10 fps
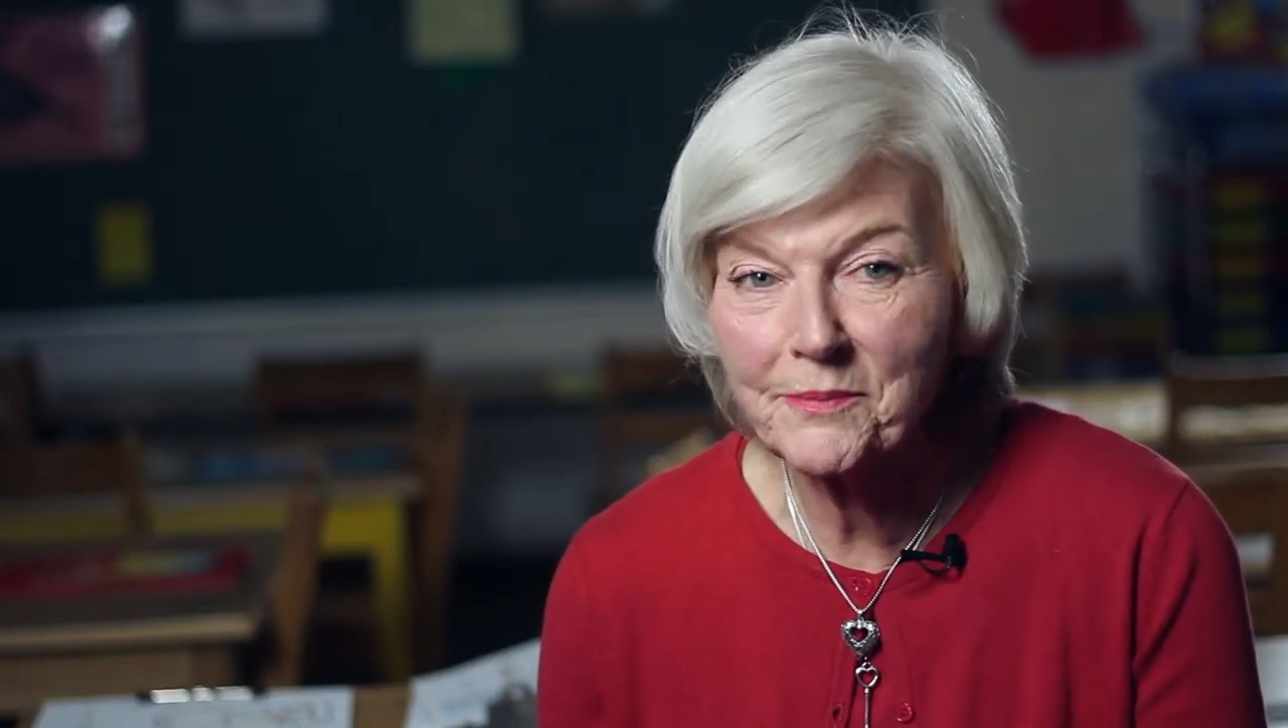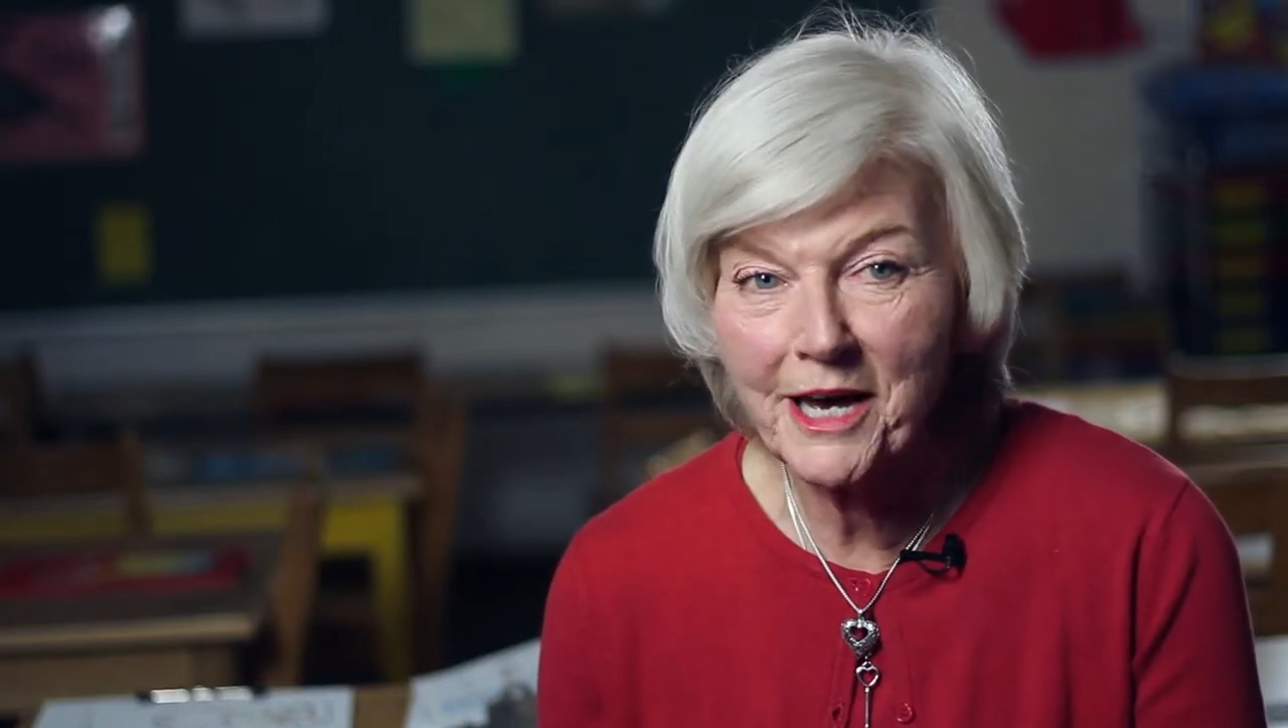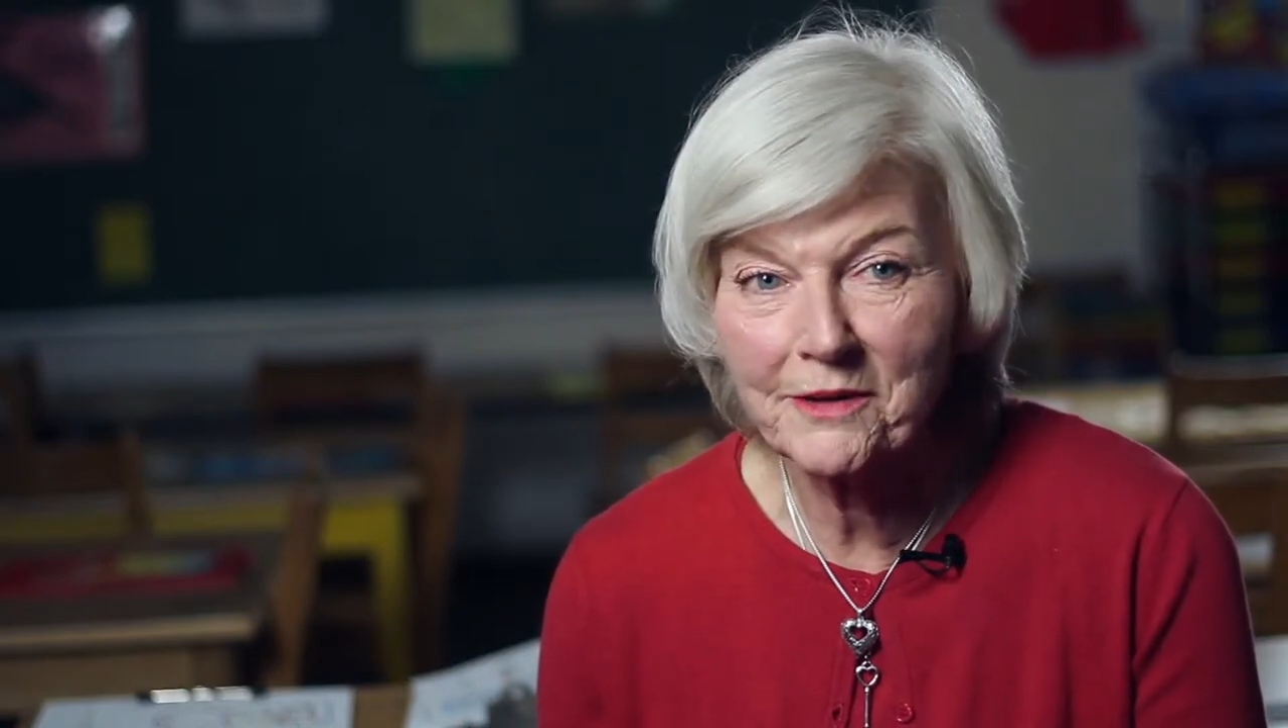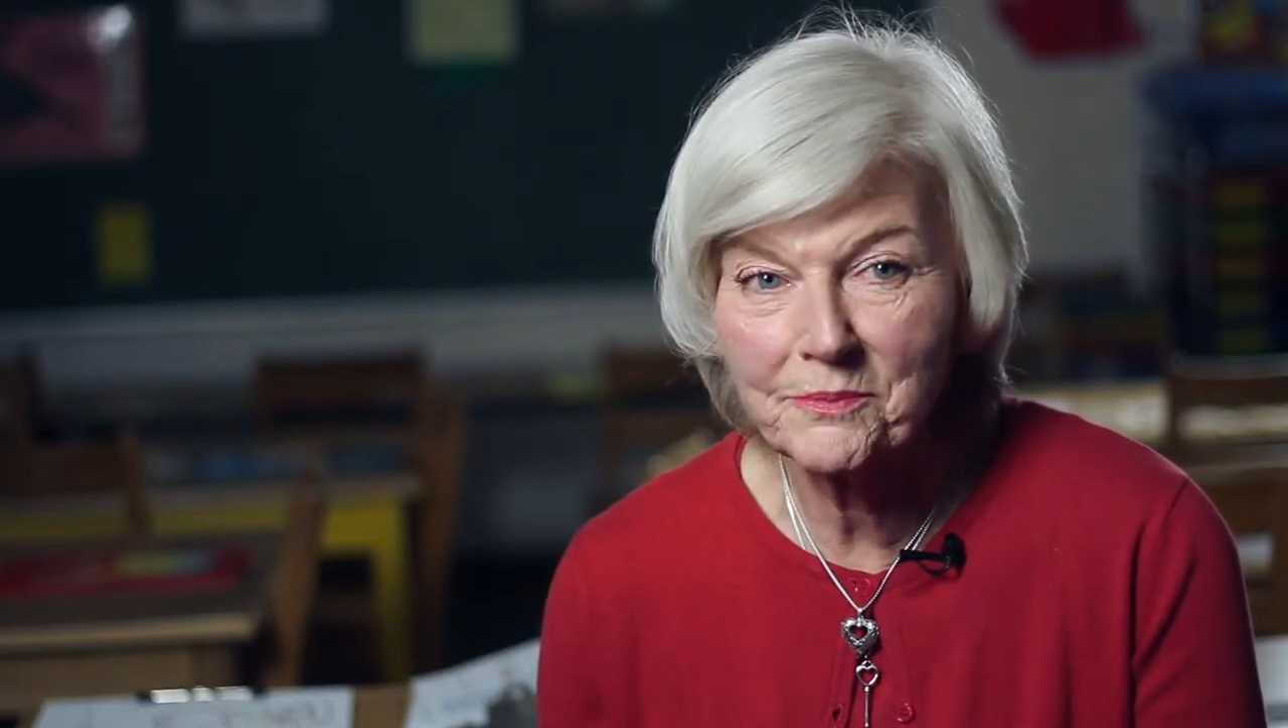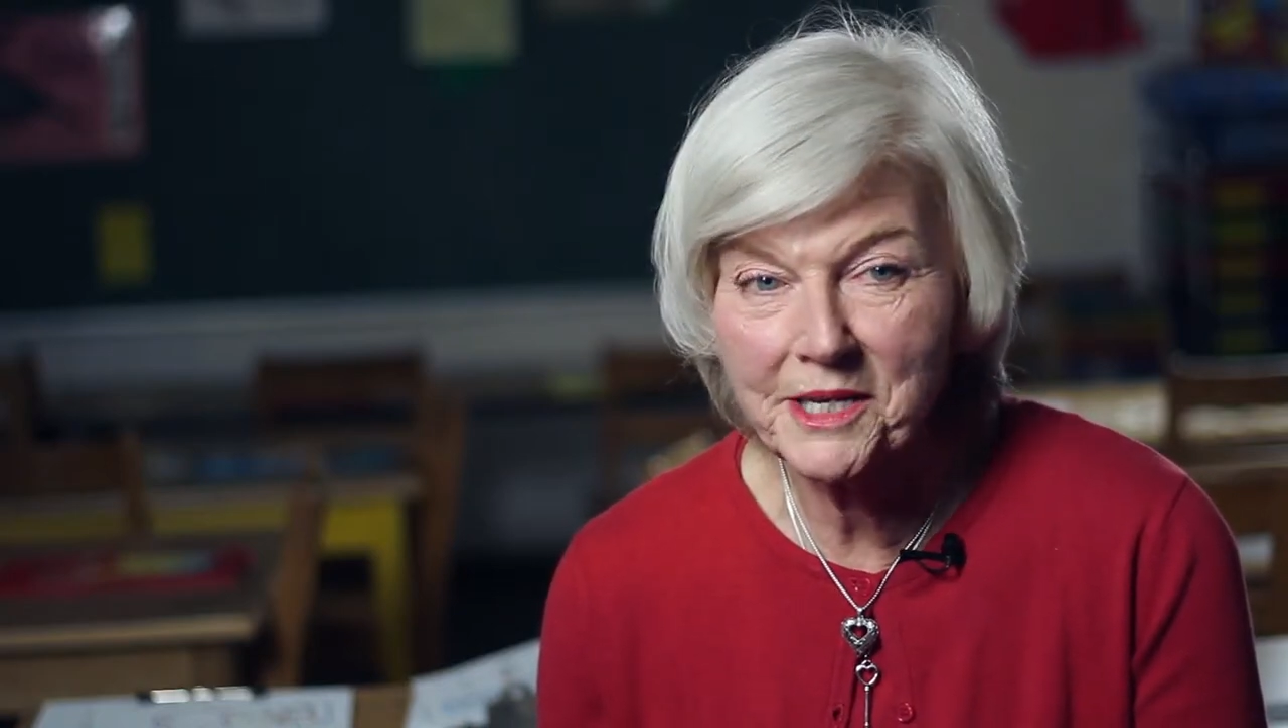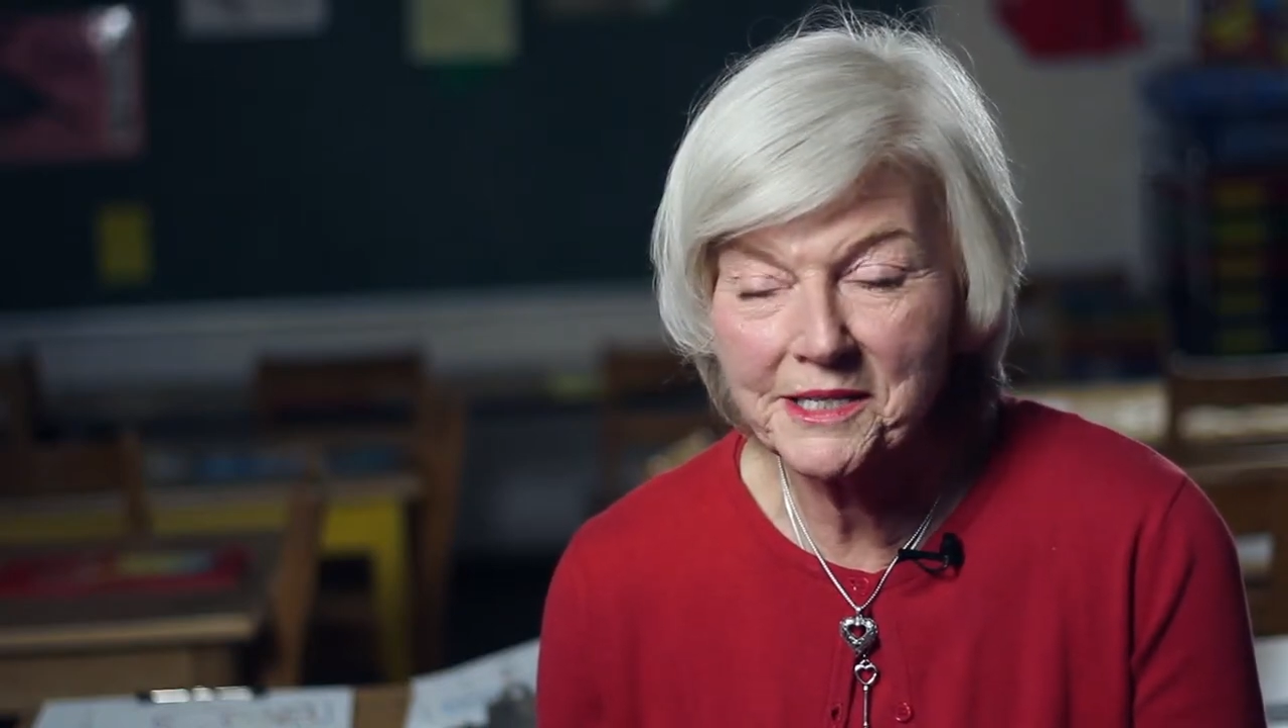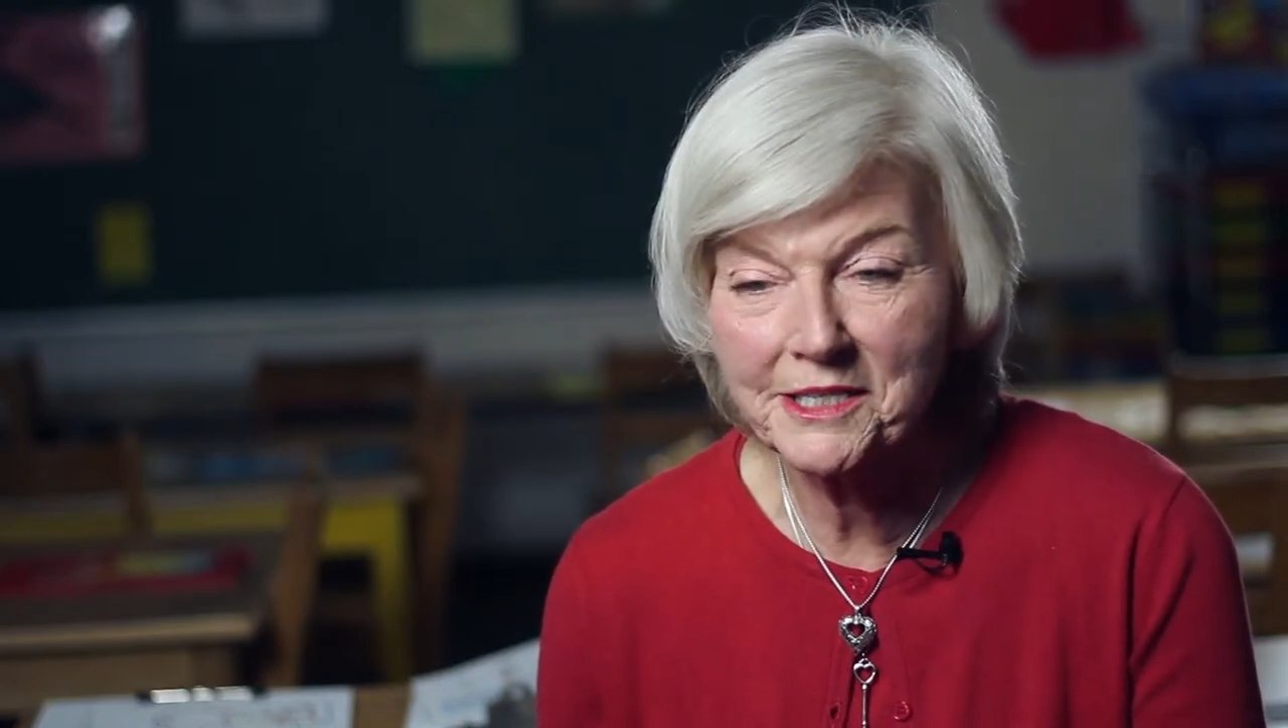about being